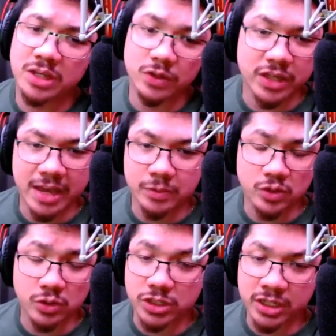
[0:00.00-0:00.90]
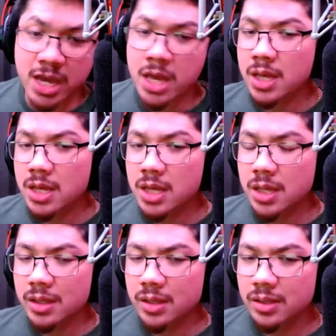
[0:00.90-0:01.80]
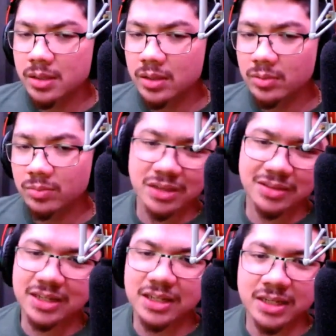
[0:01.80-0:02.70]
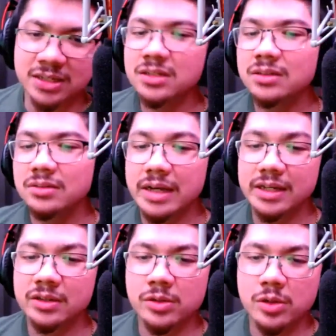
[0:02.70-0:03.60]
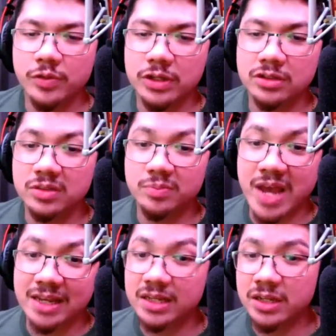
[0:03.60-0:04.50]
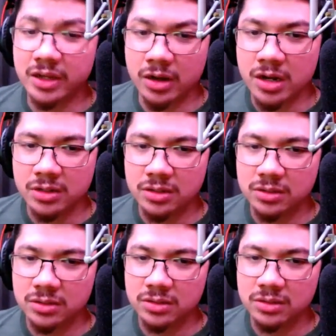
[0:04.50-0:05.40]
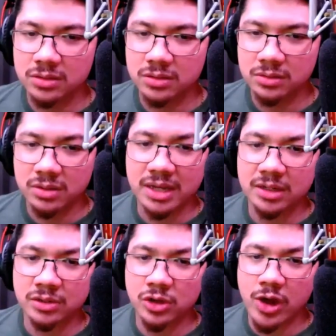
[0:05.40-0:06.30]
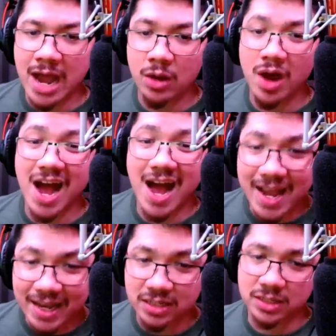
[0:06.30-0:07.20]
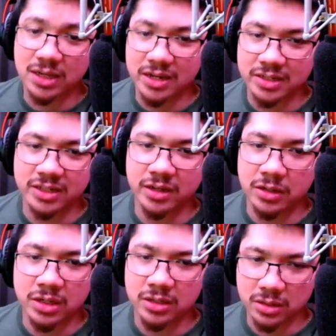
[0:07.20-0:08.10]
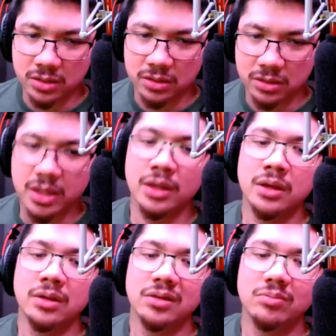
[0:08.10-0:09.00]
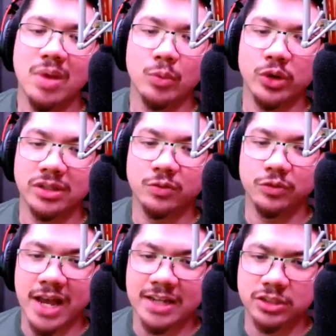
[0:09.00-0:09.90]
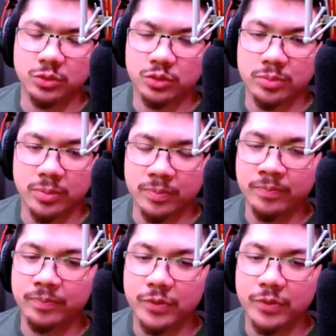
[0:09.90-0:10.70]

came searching. But then again, I didn't know if he could get back in here. I didn't know how I'd got in here. Memories flashed through my